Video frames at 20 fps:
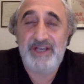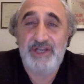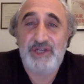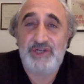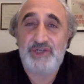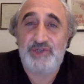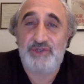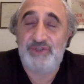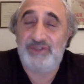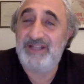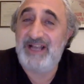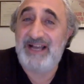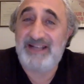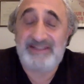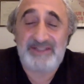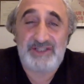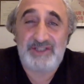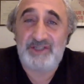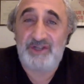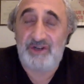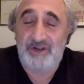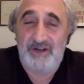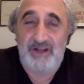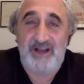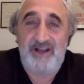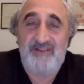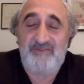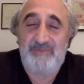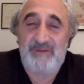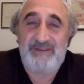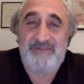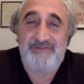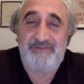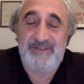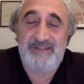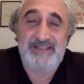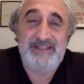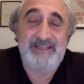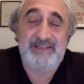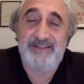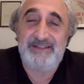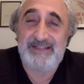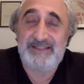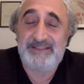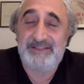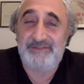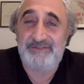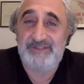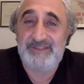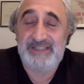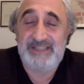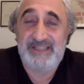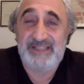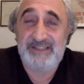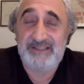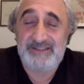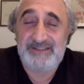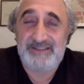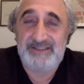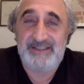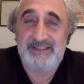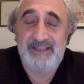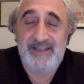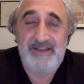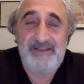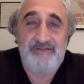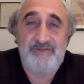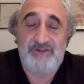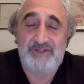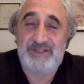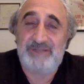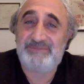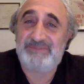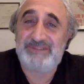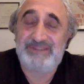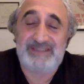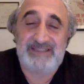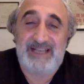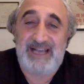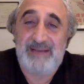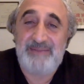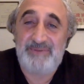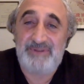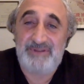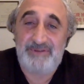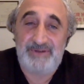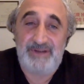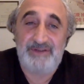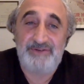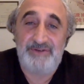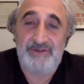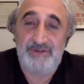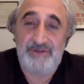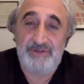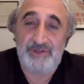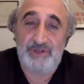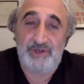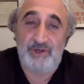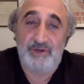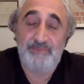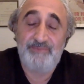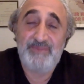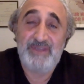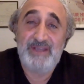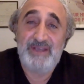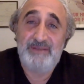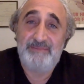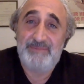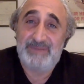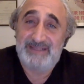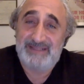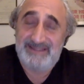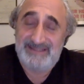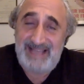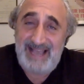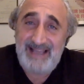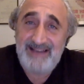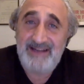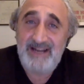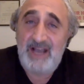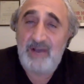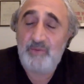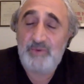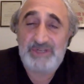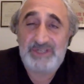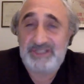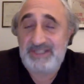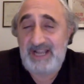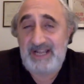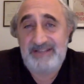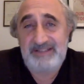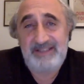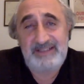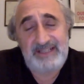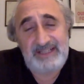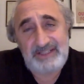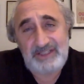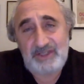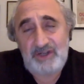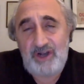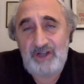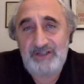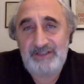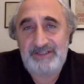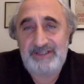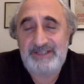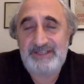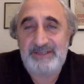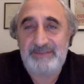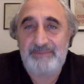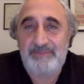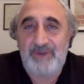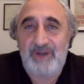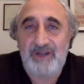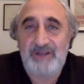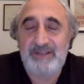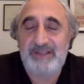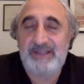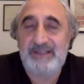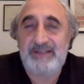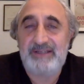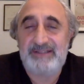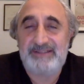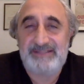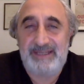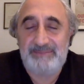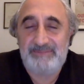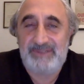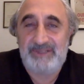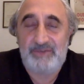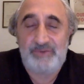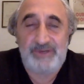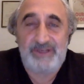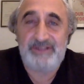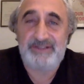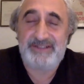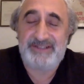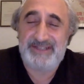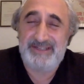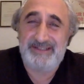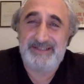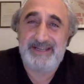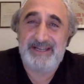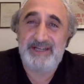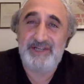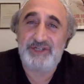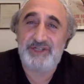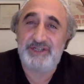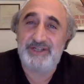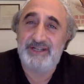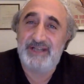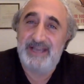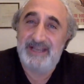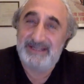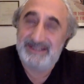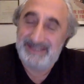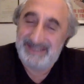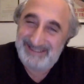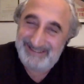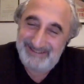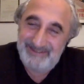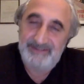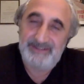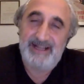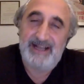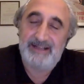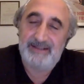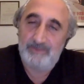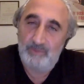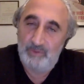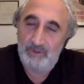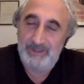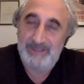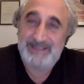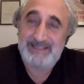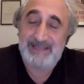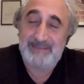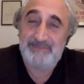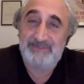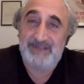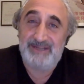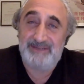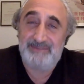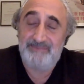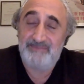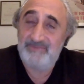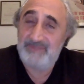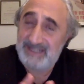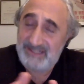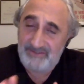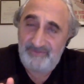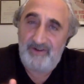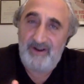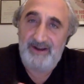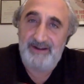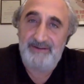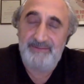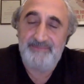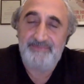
should not start off by feeling collectively guilty for something that happened 300 years ago. But that notwithstanding, let's call it a symbolic attempt at reconciliation and clear that. We'll accept that. That's fine.